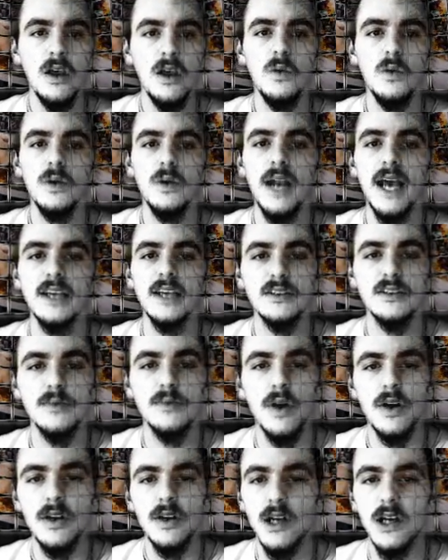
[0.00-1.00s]
When asked
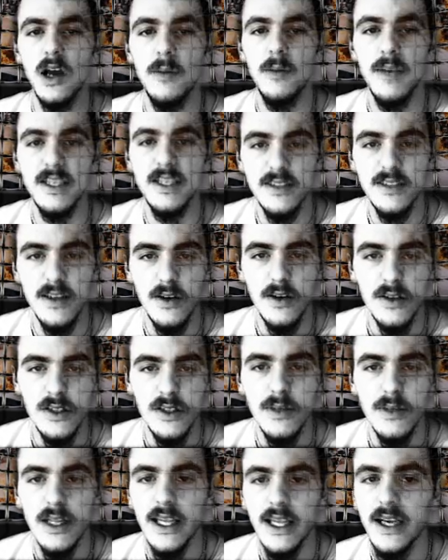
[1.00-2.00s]
about her comments that
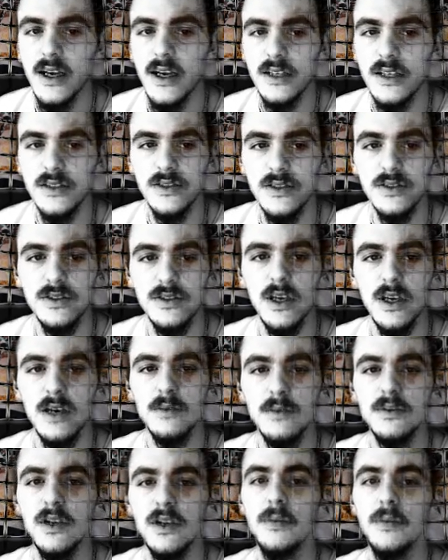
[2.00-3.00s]
ultimately cost her
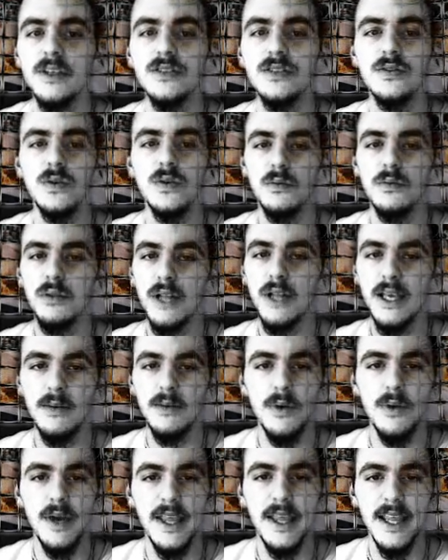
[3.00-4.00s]
job, Thomas told
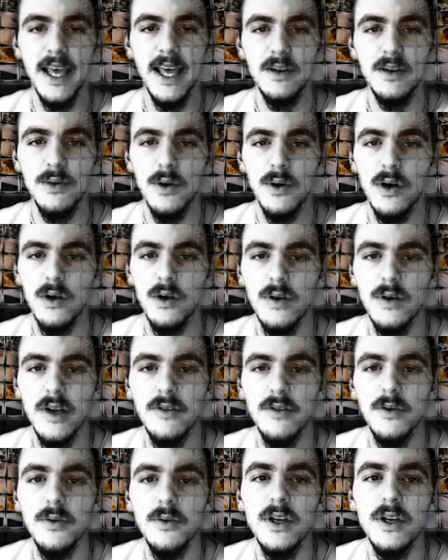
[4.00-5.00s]
Playboy that, quote-unquote,
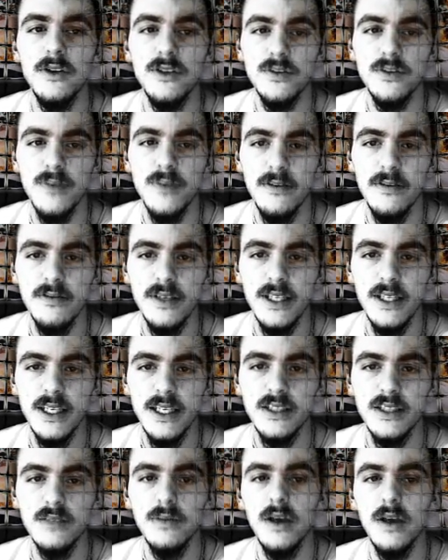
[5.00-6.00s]
everyone knows my
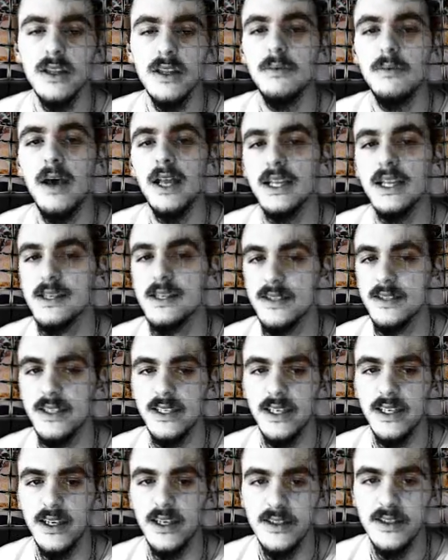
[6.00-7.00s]
feelings about the
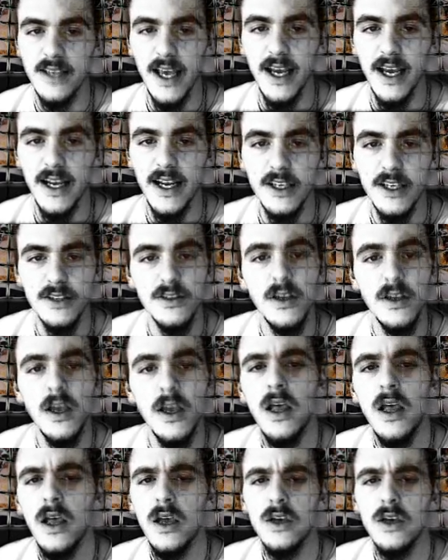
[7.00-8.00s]
Palestinians, adding,
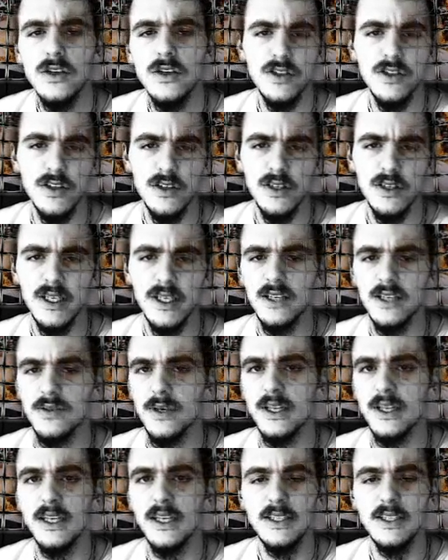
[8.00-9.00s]
sure, the
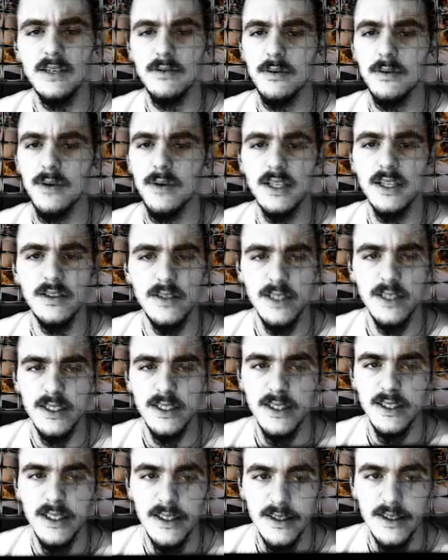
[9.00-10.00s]
Israelis have a right to
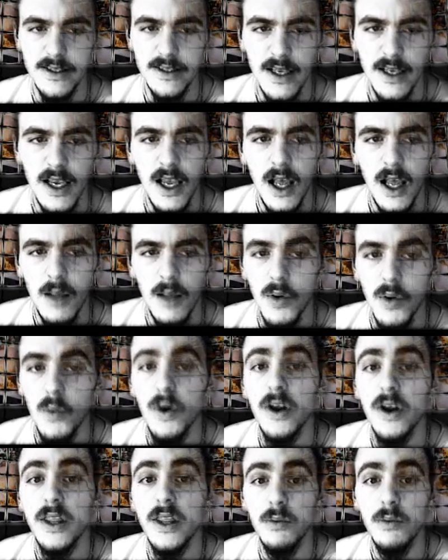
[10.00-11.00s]
exist, but
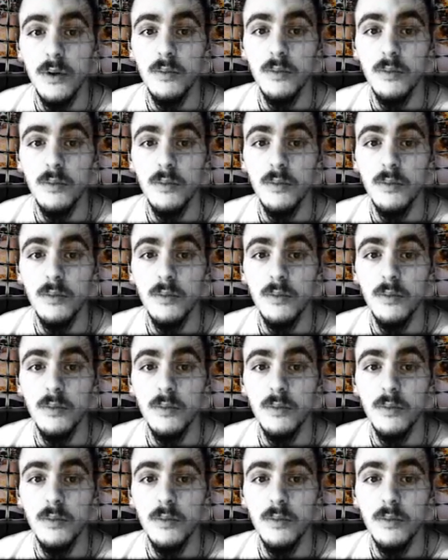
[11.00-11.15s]
where they were